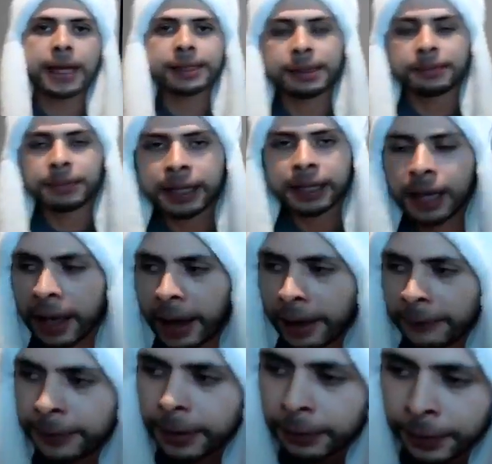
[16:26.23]
I
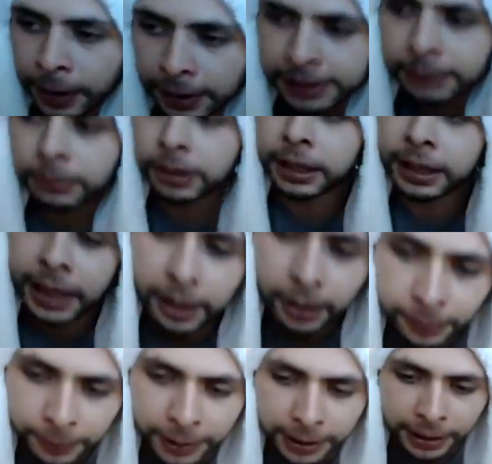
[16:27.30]
feel very similar to Gary
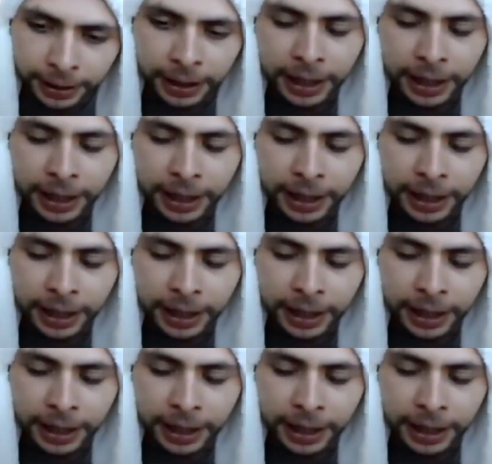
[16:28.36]
Vee,